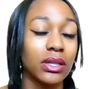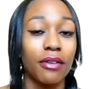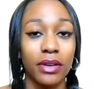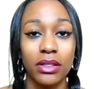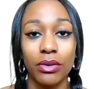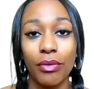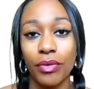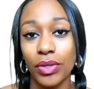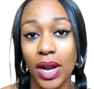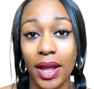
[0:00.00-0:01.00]
loving the
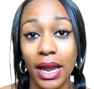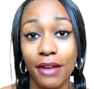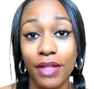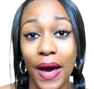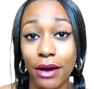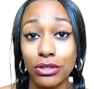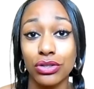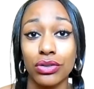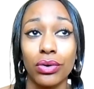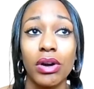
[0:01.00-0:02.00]
review that I gave, the
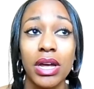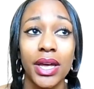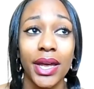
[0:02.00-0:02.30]
how-to.